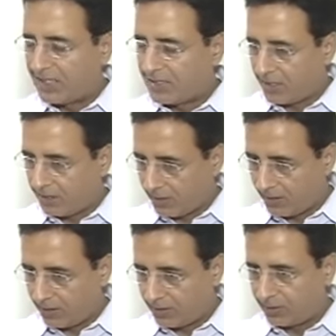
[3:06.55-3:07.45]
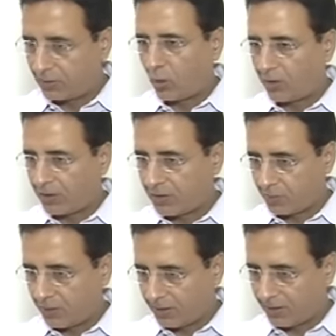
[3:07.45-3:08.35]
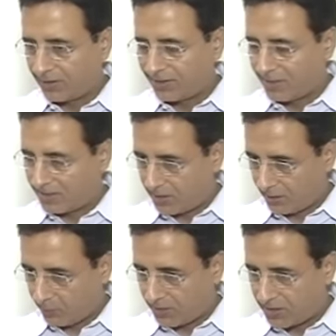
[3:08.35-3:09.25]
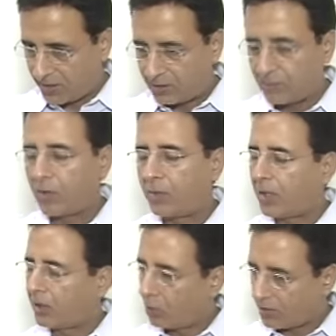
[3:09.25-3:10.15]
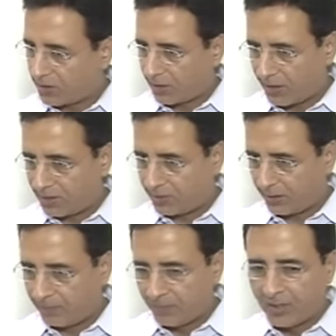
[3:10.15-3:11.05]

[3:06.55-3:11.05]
senior leaders, Congress workers, district presidents from across the country.